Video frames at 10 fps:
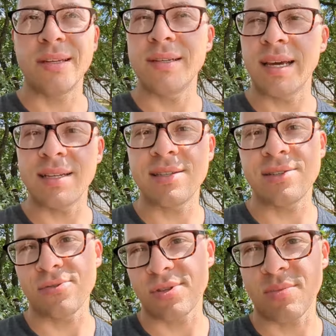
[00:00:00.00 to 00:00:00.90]

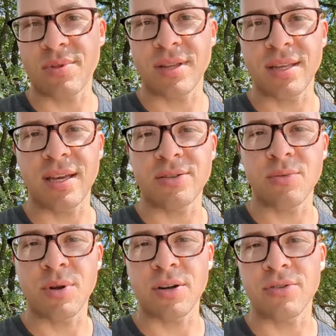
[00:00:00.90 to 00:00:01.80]
dances or something like that. So I'm
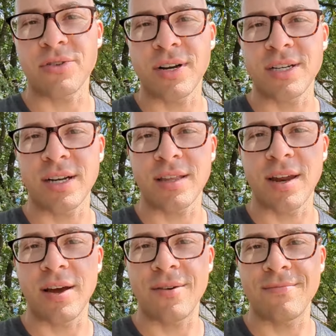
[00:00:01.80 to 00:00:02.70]
going to go try to check that
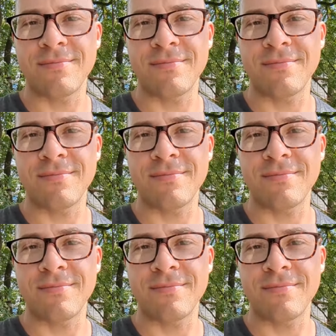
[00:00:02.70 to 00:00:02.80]
out.